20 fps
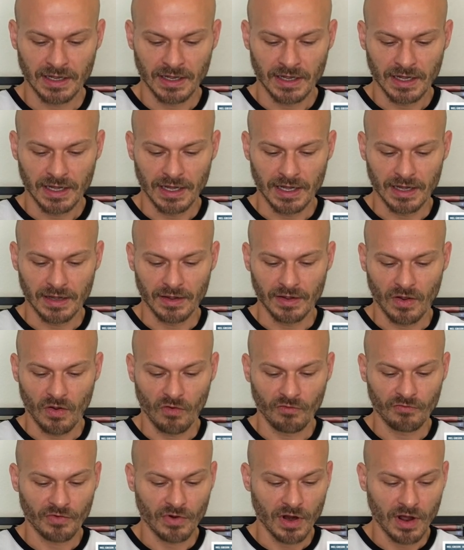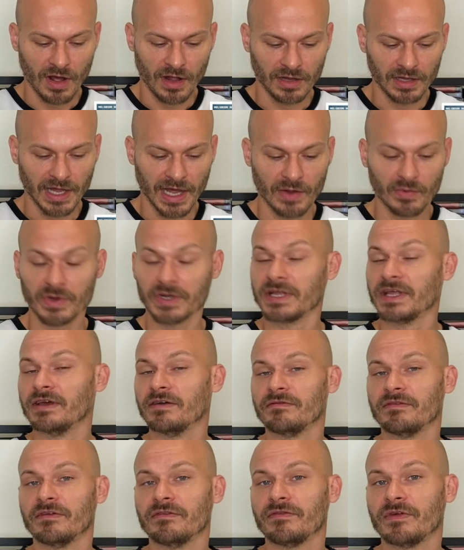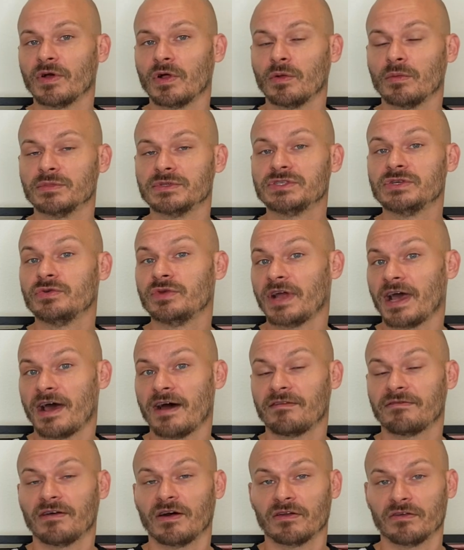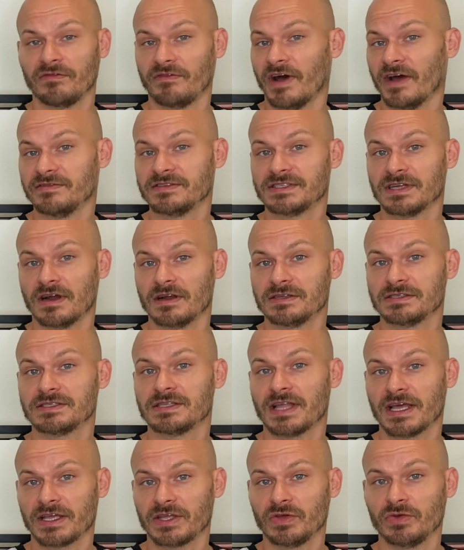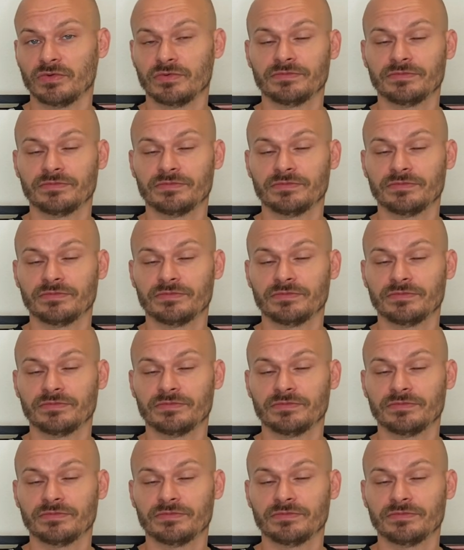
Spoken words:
Overall, I would give the film 2.5 out of 5 stars. Thank you.